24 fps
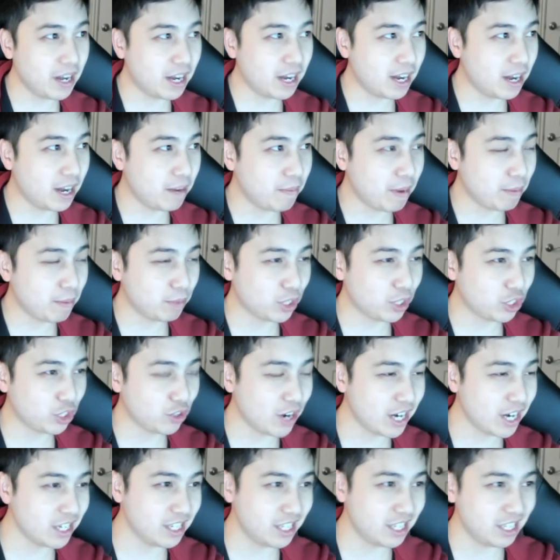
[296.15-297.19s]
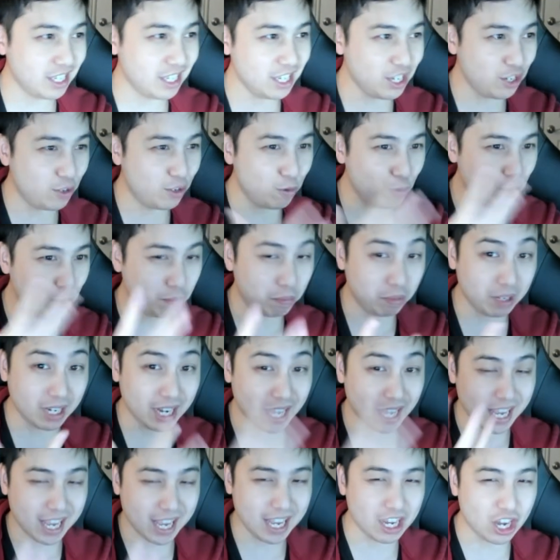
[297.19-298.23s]
Um, I'm going to try to see who's
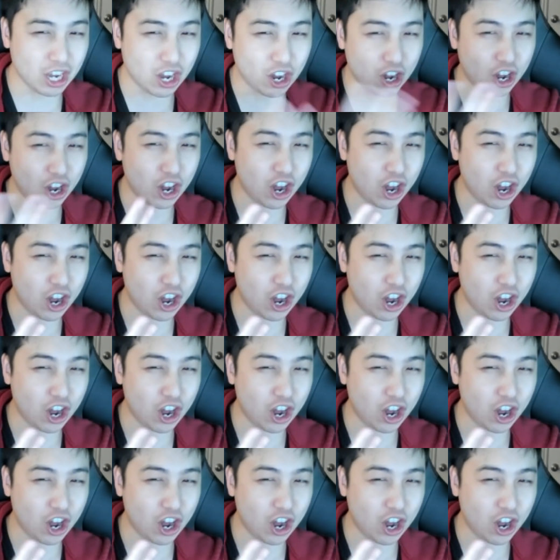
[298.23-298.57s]
playing